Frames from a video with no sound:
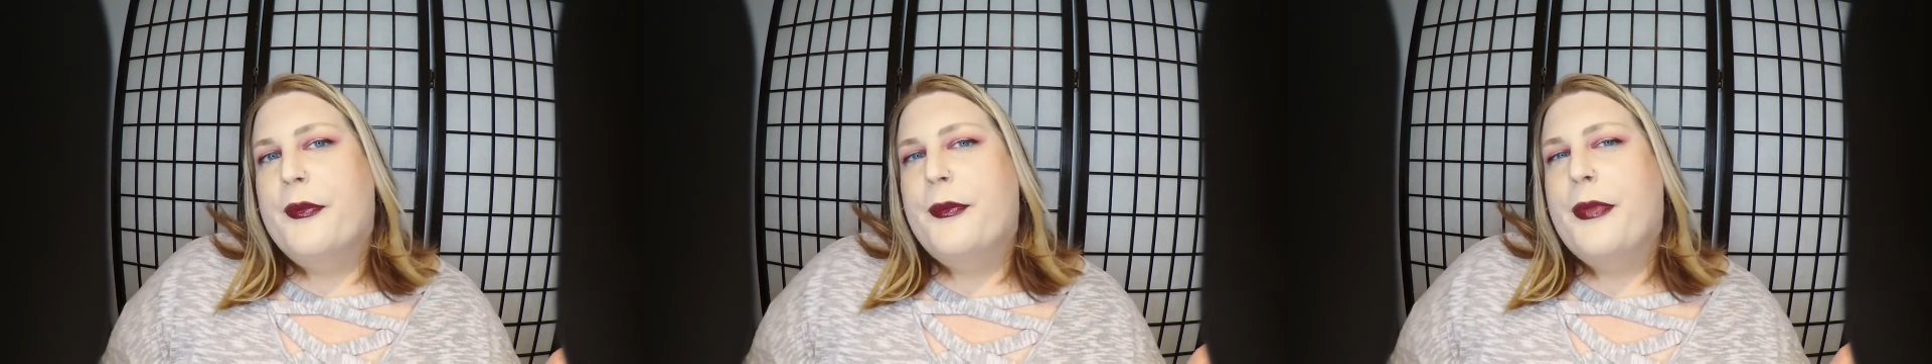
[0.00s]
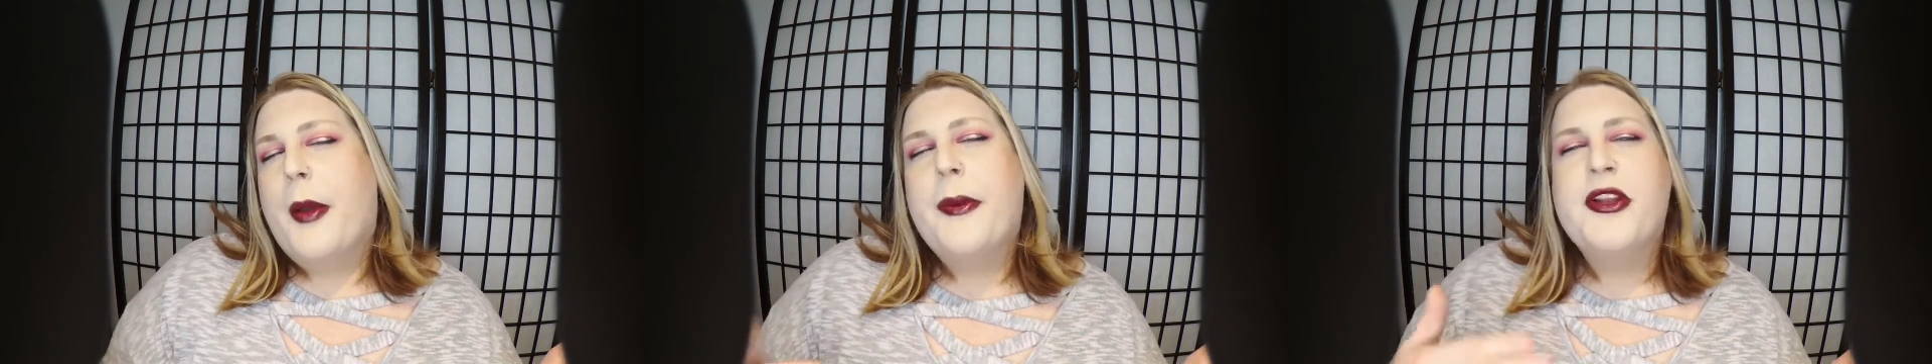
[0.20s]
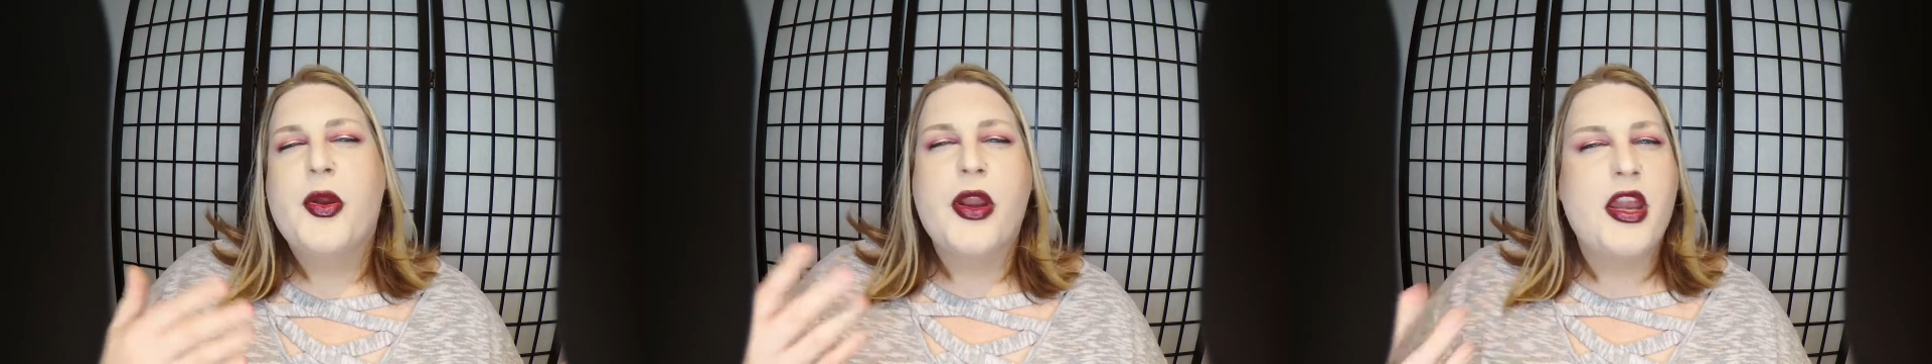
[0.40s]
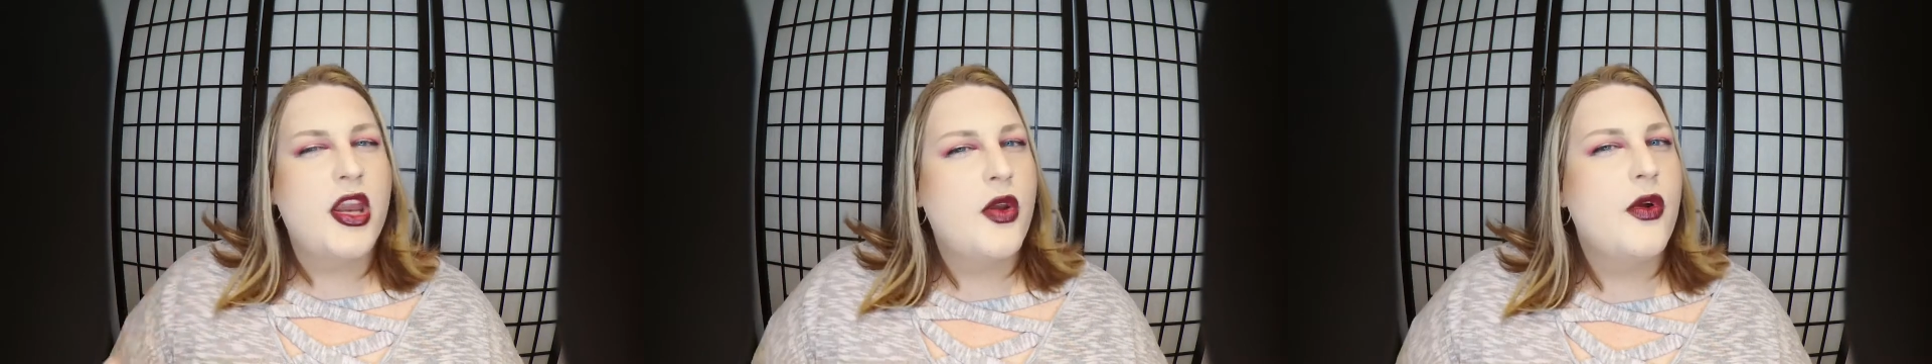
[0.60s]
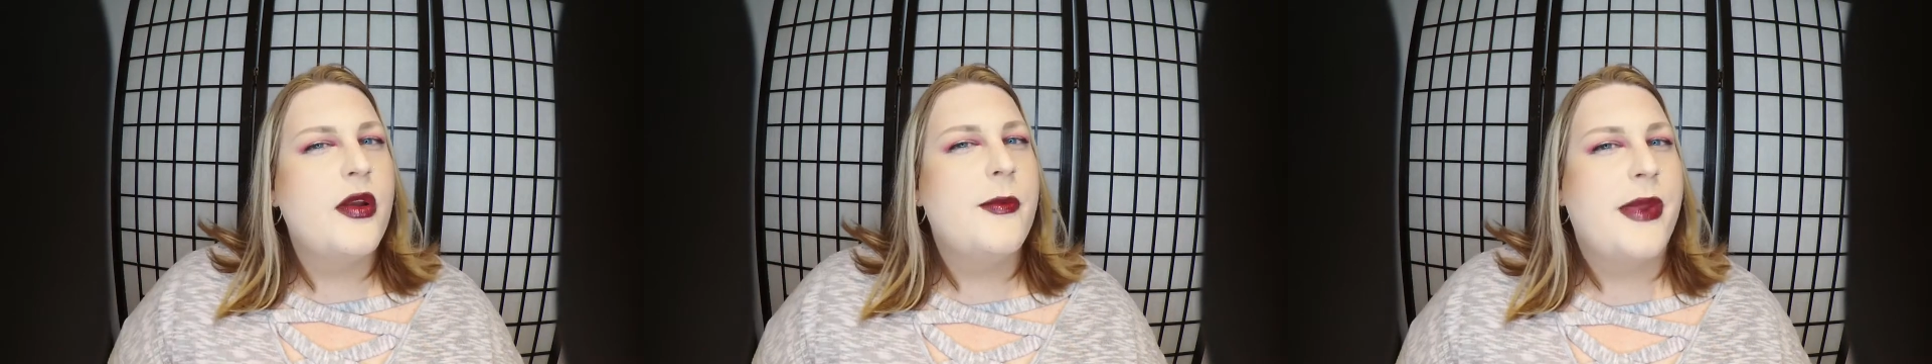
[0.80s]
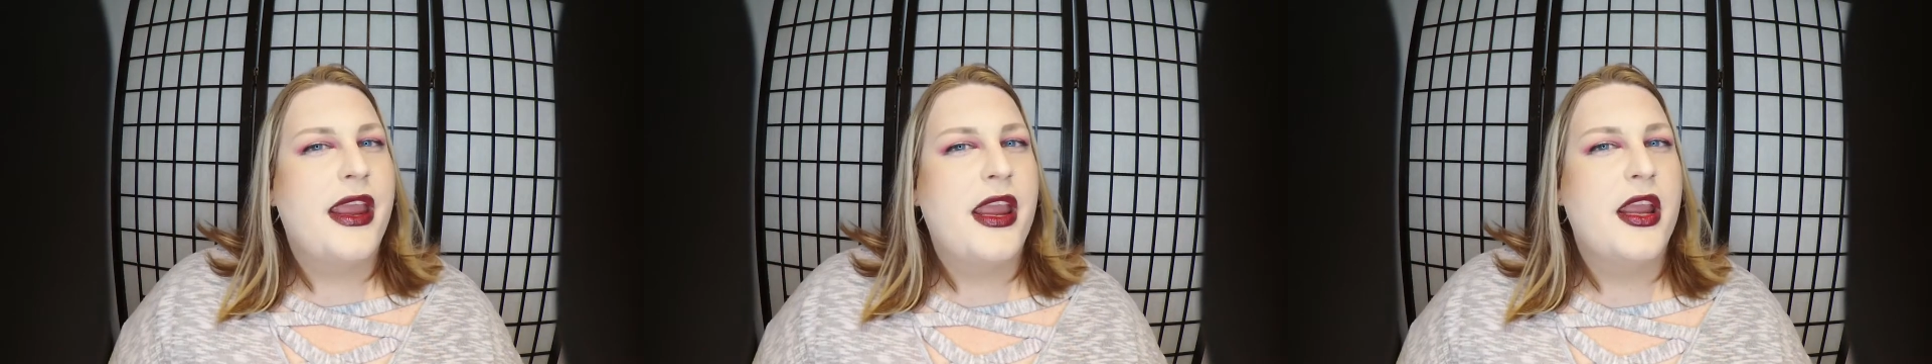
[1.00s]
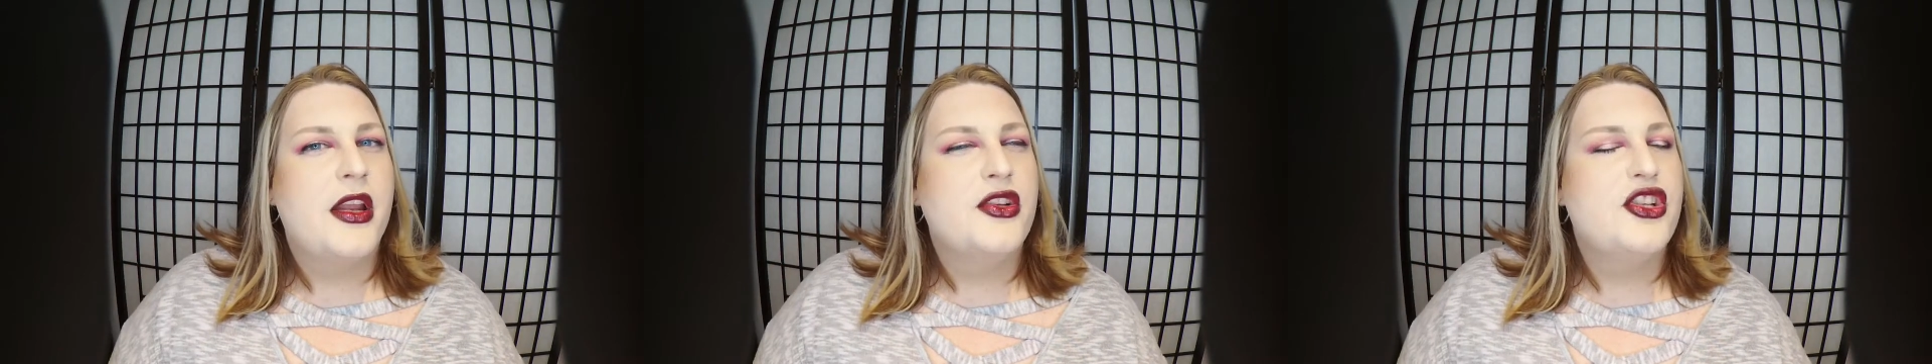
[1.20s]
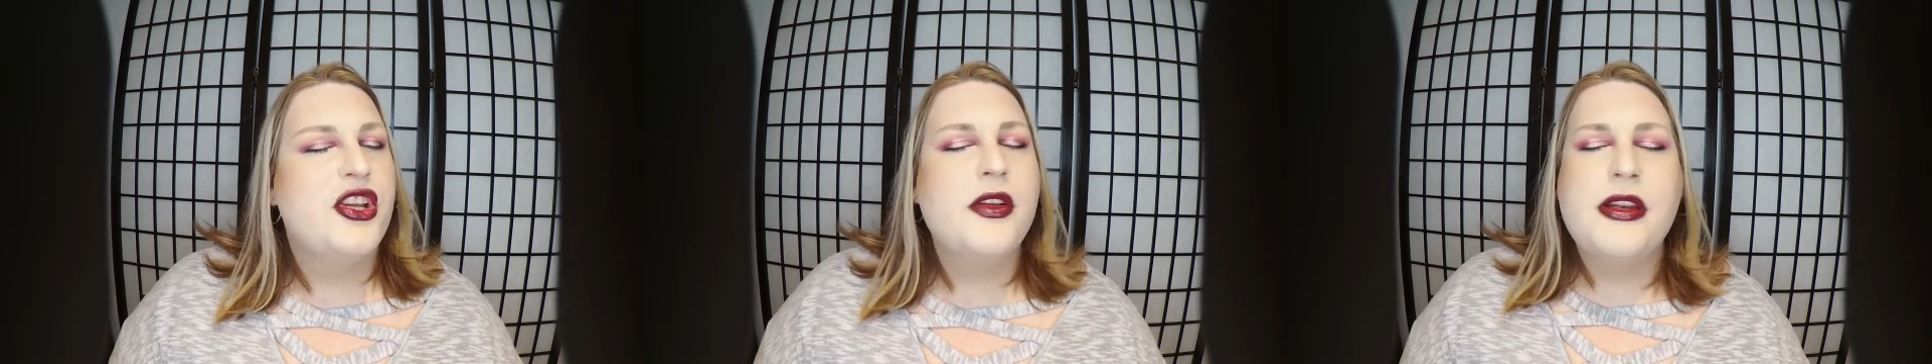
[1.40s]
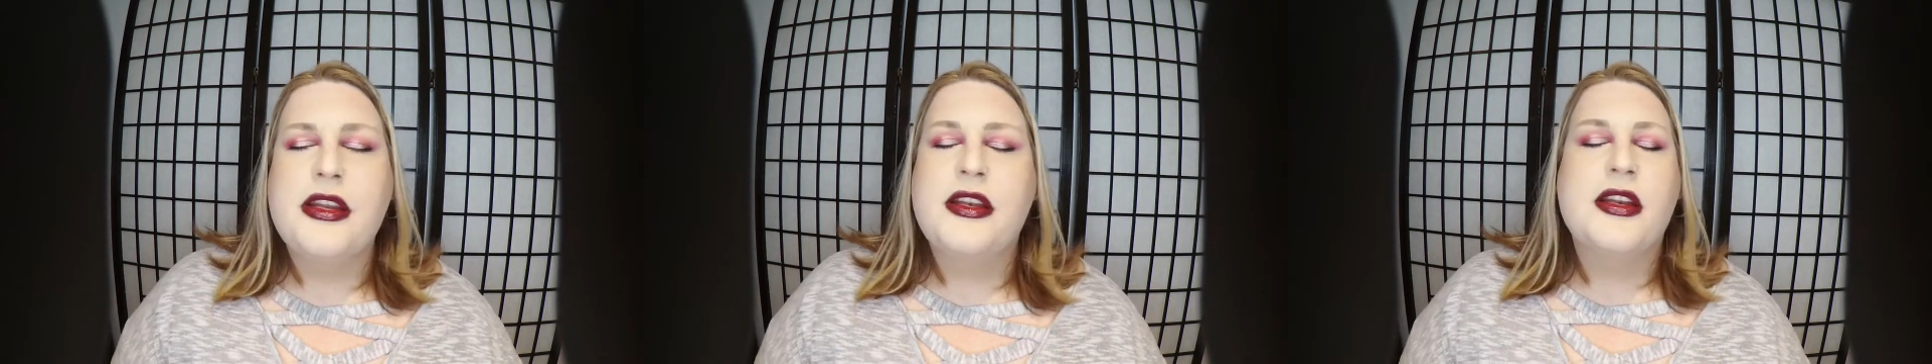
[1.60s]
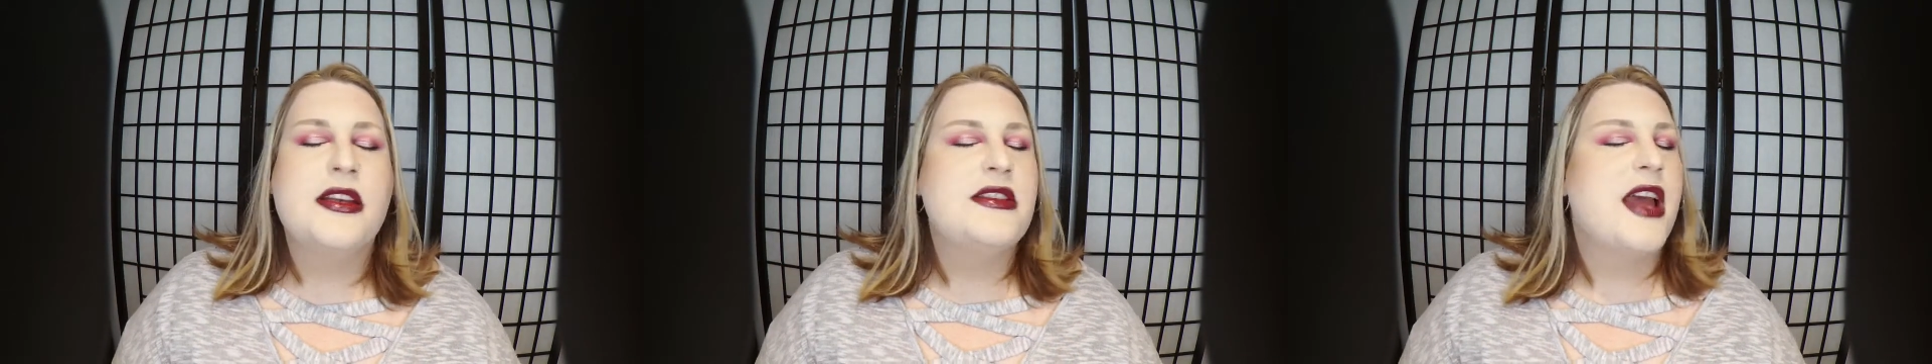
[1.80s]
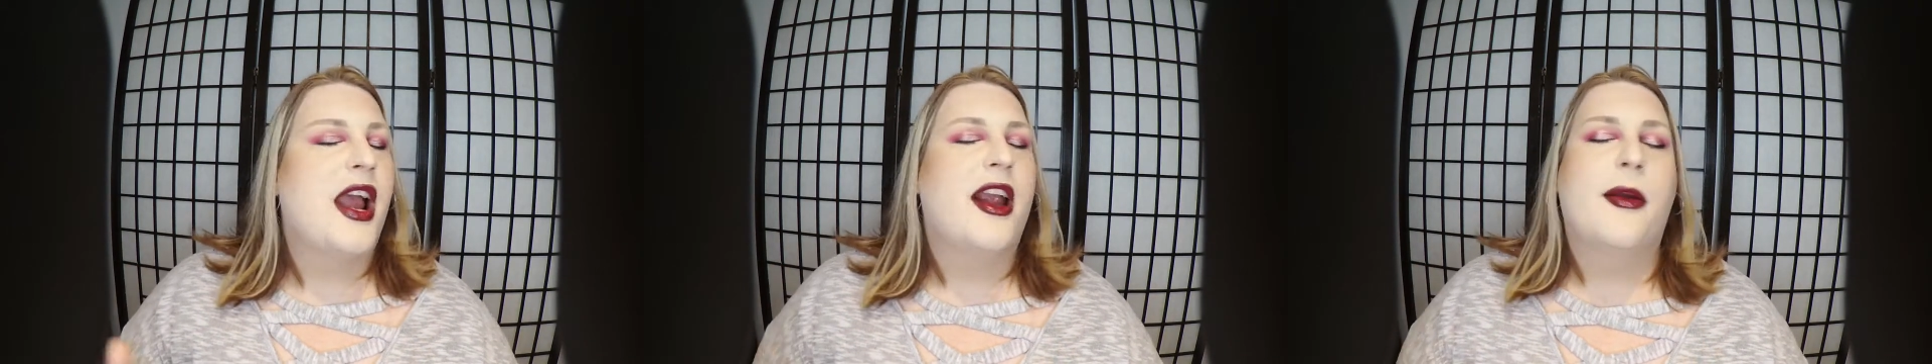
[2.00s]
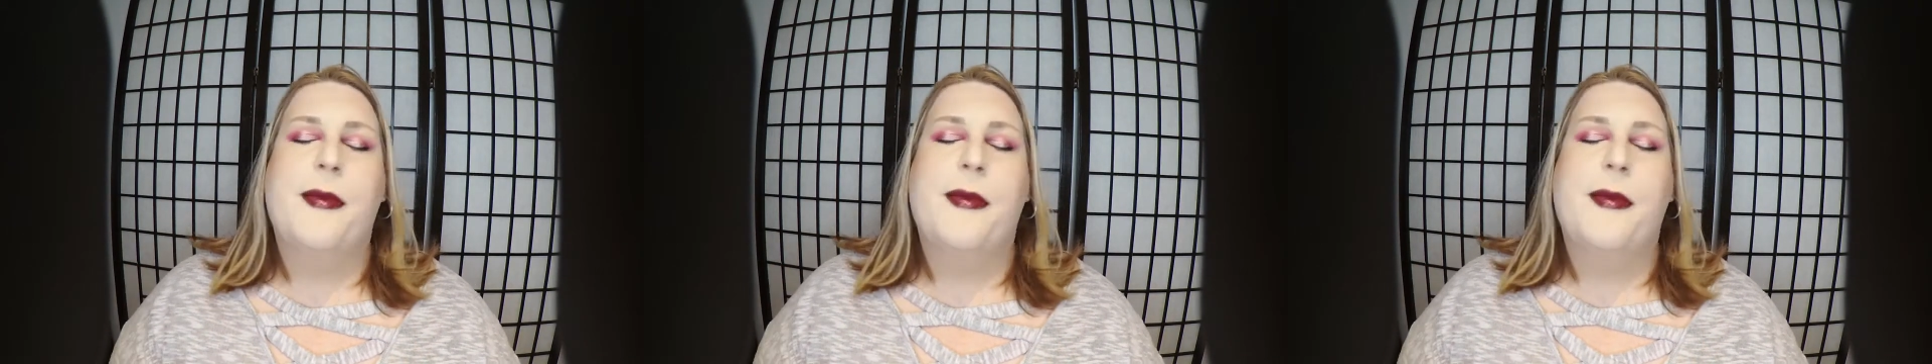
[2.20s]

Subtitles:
But between you and me, do you need an entire